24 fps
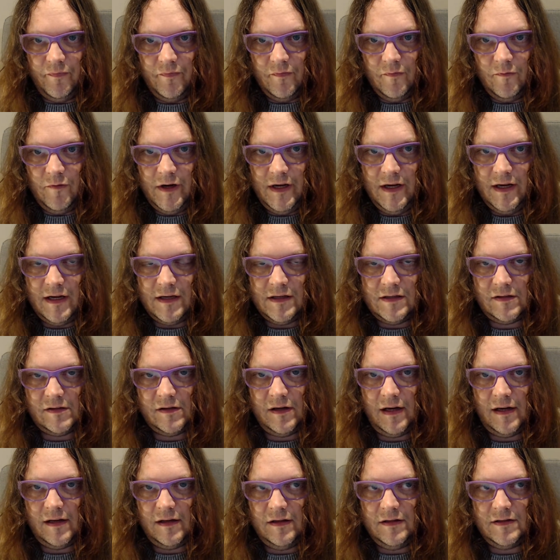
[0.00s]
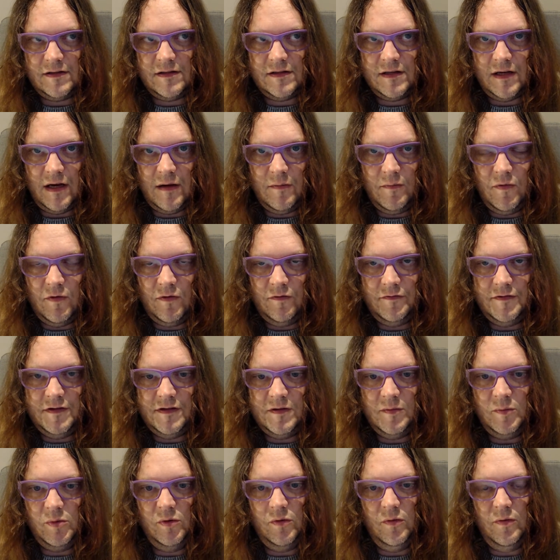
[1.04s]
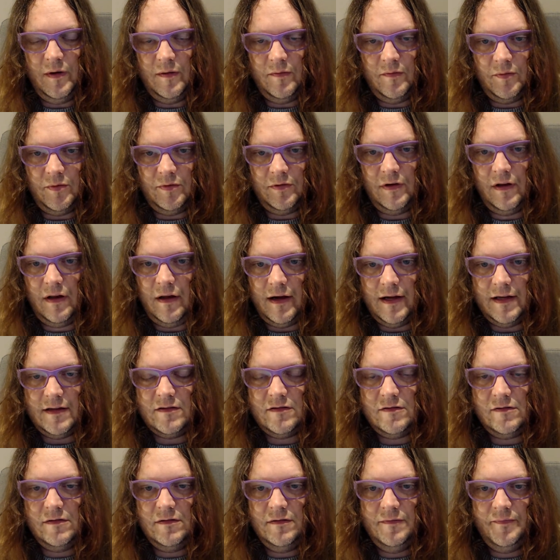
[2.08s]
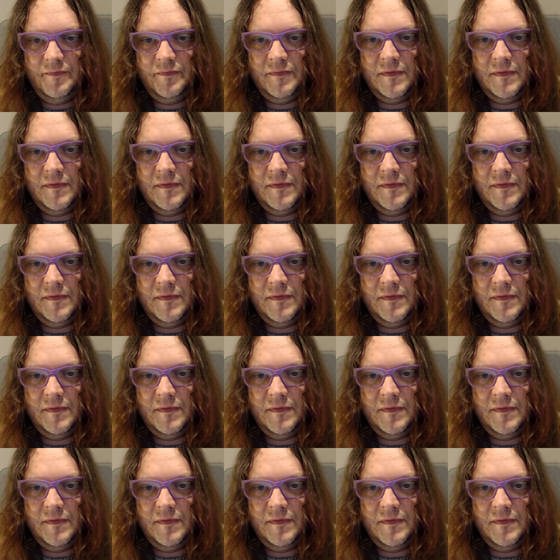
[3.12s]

we as cyclists are more visible when we put lights on.